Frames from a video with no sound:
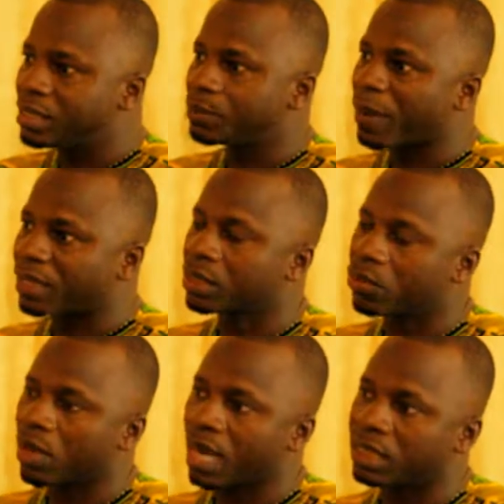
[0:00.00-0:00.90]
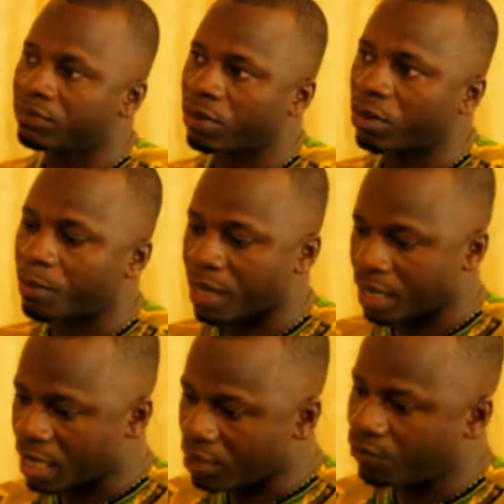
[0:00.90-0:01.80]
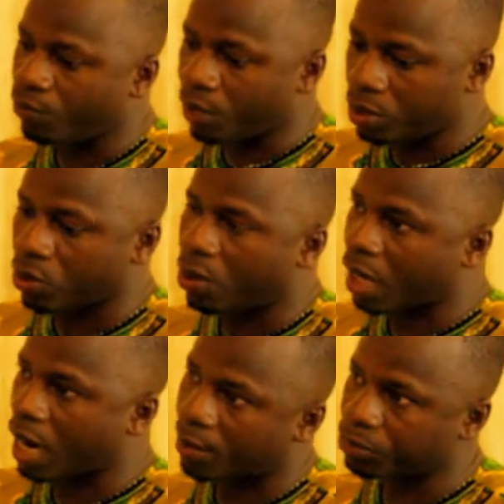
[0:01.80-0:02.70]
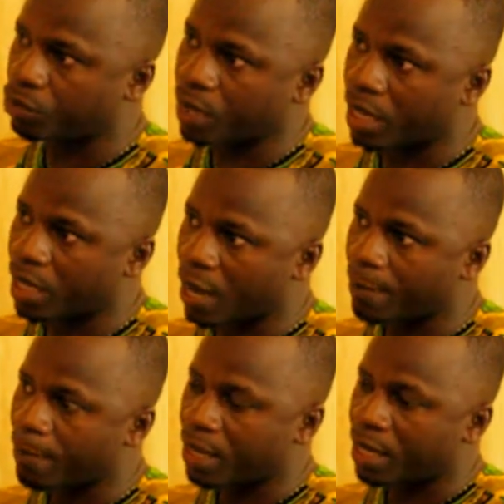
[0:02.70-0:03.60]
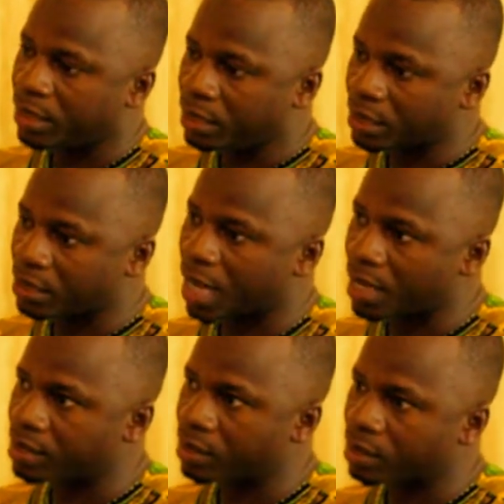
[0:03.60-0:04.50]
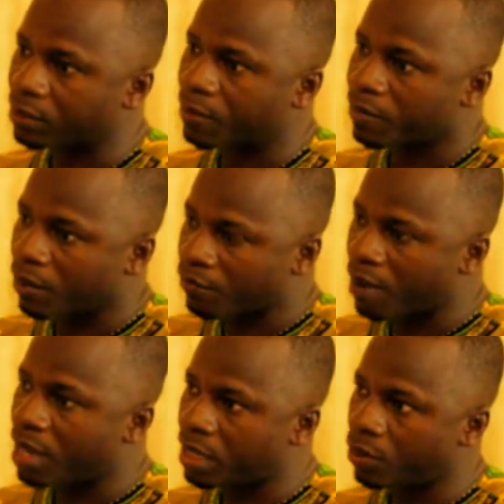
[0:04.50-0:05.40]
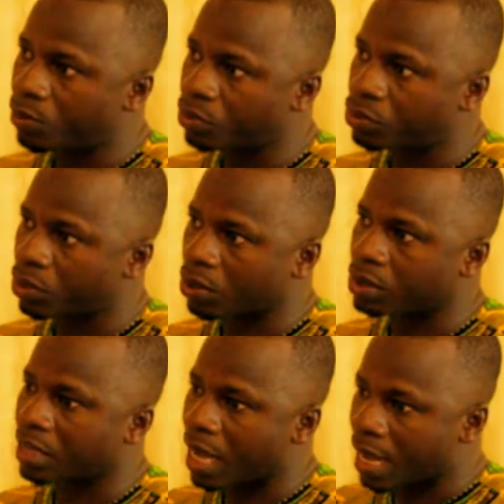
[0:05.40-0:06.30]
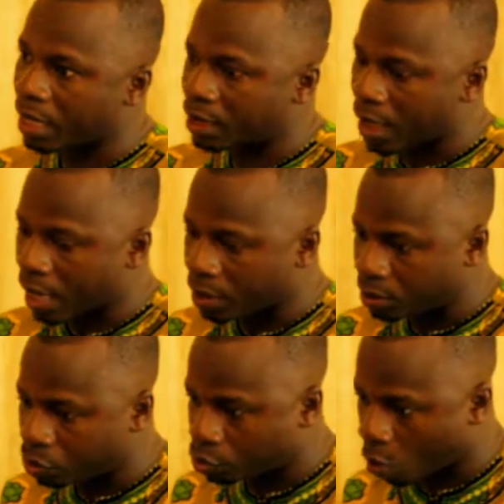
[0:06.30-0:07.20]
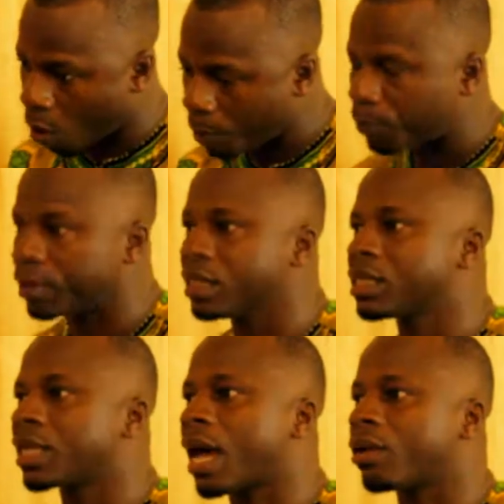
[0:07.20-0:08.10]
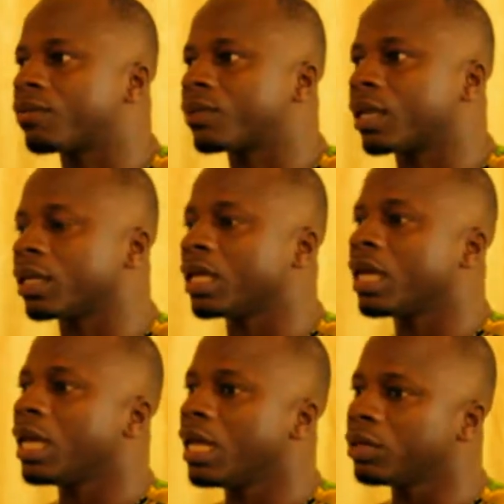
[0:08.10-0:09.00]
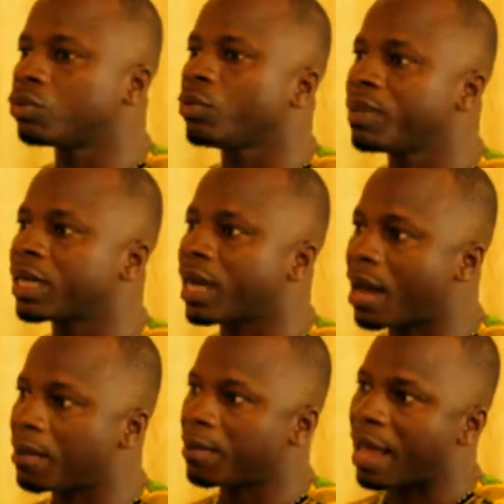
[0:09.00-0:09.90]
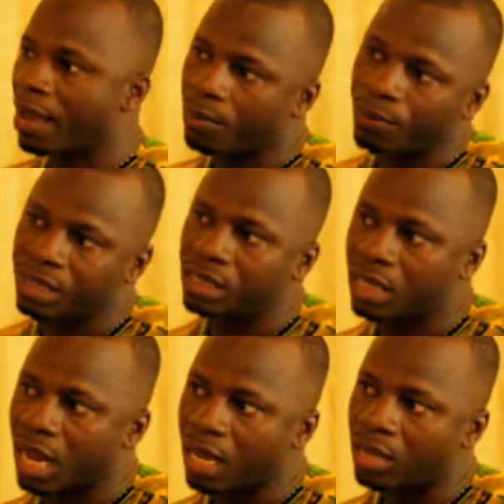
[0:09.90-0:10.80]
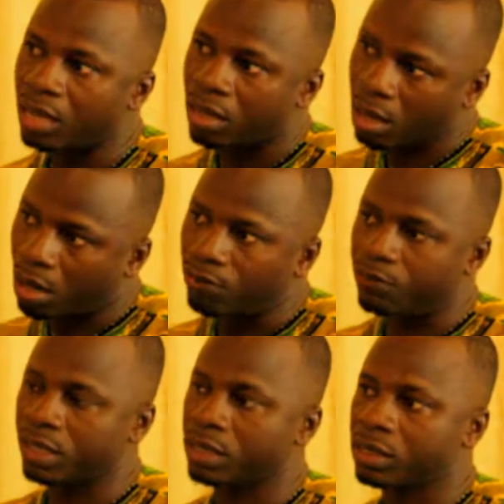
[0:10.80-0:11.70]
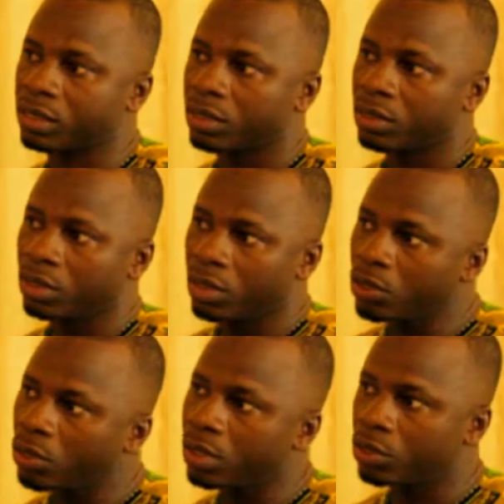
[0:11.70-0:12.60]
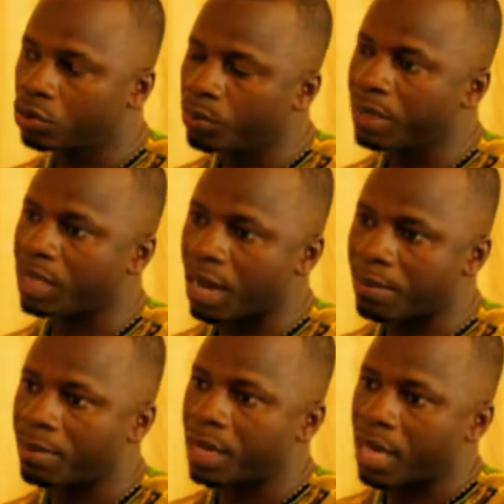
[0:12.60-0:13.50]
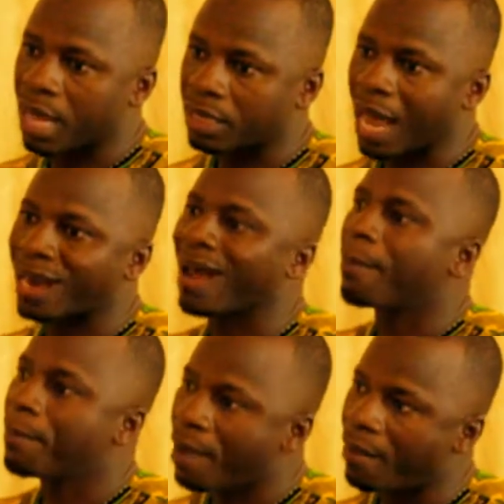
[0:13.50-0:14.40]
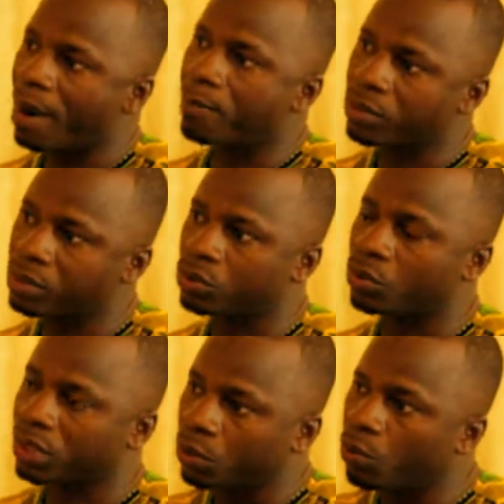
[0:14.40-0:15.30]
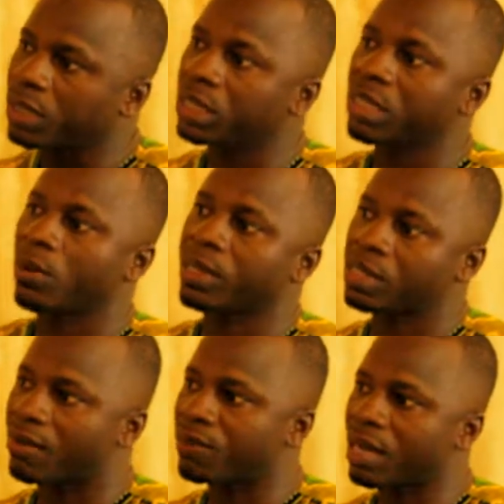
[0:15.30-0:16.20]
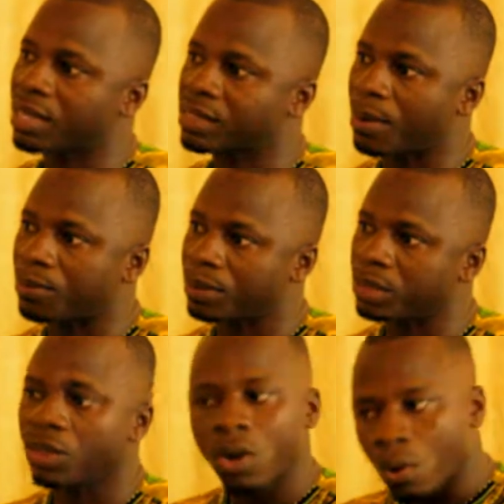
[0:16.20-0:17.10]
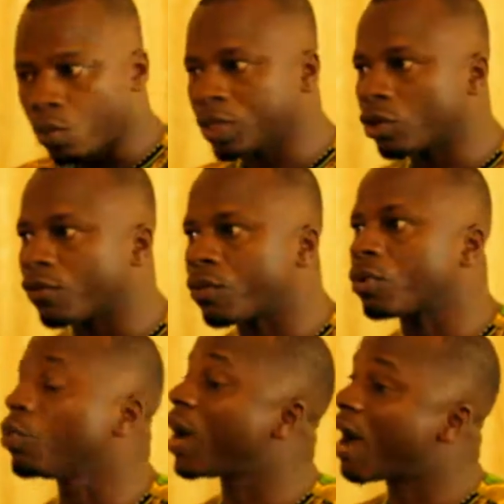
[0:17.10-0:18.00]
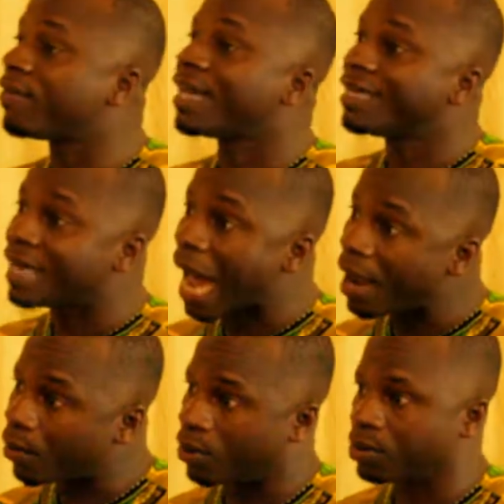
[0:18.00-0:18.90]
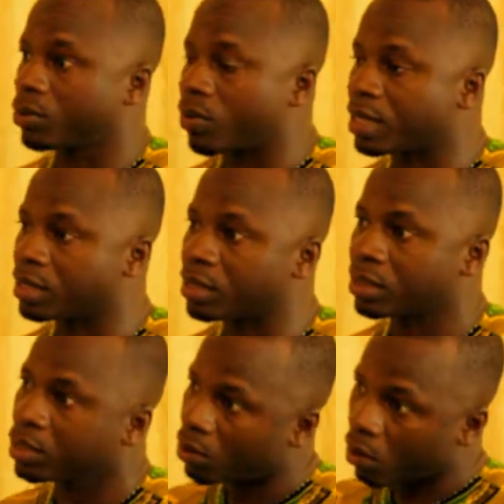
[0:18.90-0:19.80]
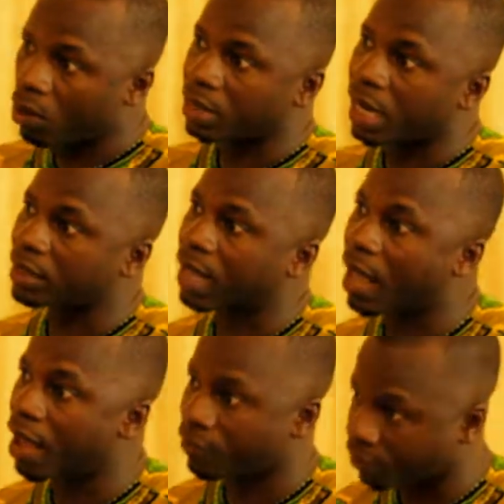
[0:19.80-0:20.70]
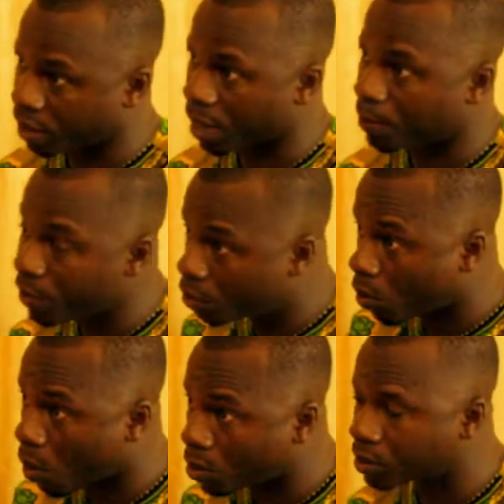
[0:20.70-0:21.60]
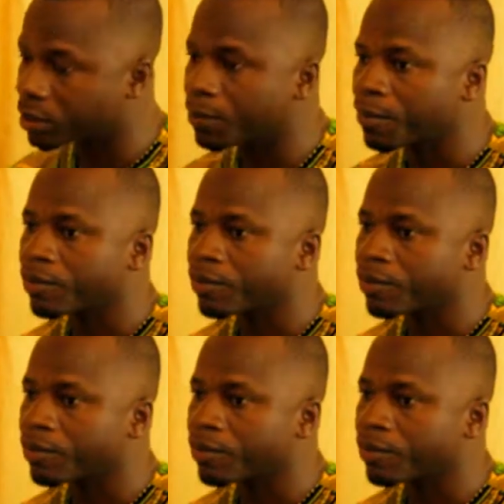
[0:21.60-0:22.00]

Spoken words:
this particular development, if we don't come together, discuss it, find the root source, and stop this kind of thing, it will become a regional conflict. You know, it will become an unbearable situation within the West Africa sub-region, which of course will have a dire consequences on the entire Africa, because